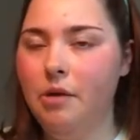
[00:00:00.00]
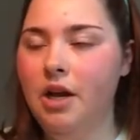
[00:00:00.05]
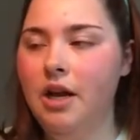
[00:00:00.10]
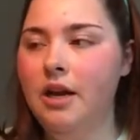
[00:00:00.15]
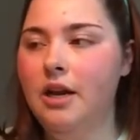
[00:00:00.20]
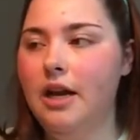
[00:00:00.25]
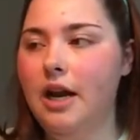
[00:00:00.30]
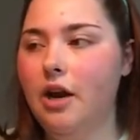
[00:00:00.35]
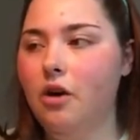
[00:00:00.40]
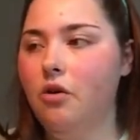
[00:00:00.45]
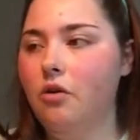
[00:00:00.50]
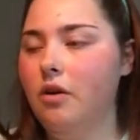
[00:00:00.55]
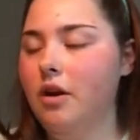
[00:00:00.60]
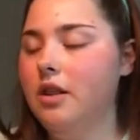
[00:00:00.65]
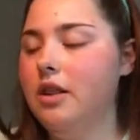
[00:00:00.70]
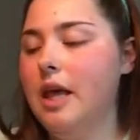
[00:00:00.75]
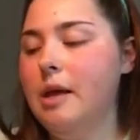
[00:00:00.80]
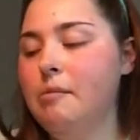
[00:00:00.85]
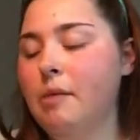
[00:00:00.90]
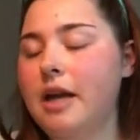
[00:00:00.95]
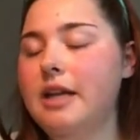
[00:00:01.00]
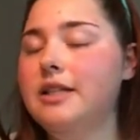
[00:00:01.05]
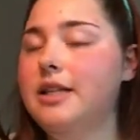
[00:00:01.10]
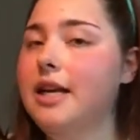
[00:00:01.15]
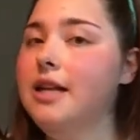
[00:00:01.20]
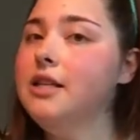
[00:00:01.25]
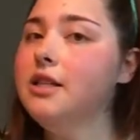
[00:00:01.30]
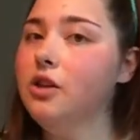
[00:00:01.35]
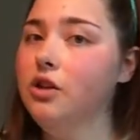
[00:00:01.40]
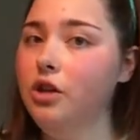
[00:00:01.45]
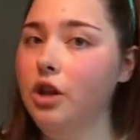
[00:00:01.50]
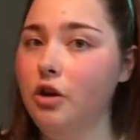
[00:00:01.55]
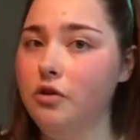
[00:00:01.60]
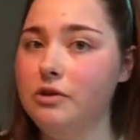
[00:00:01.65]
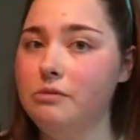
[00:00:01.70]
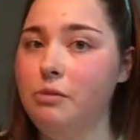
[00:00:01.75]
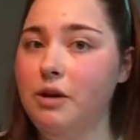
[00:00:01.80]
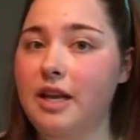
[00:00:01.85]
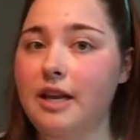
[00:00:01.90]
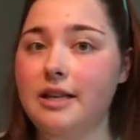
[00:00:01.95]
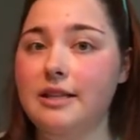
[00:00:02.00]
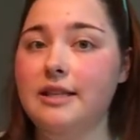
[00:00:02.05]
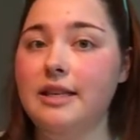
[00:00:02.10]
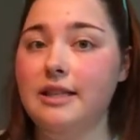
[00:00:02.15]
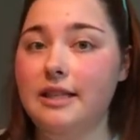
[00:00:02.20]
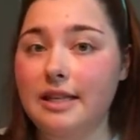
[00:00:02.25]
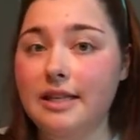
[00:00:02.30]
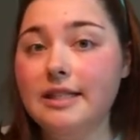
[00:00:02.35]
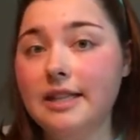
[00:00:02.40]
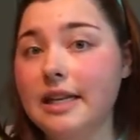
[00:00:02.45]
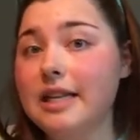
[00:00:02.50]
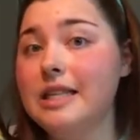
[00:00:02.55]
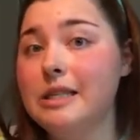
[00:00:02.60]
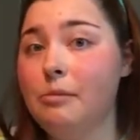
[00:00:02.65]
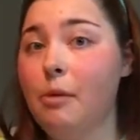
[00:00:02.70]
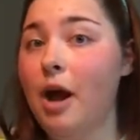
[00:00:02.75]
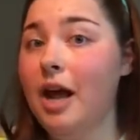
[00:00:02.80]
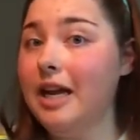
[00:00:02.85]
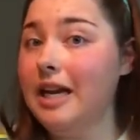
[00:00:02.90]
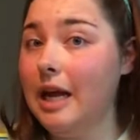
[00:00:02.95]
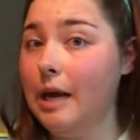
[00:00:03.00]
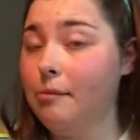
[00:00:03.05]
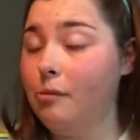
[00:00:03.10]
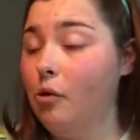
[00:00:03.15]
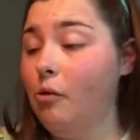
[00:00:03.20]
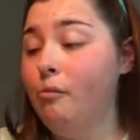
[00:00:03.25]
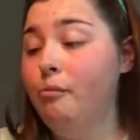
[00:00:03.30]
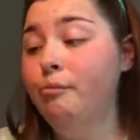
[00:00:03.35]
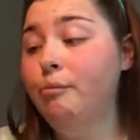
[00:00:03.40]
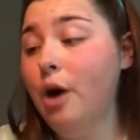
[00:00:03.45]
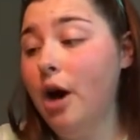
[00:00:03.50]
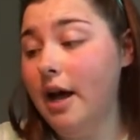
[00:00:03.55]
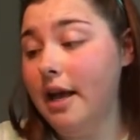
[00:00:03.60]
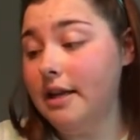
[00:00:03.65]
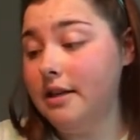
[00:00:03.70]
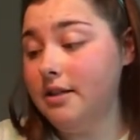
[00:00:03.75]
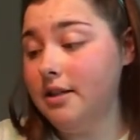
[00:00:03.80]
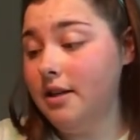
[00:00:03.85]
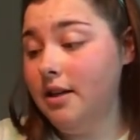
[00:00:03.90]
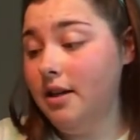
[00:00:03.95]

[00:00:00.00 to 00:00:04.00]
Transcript: Now, they might taste close because this is pineapple, but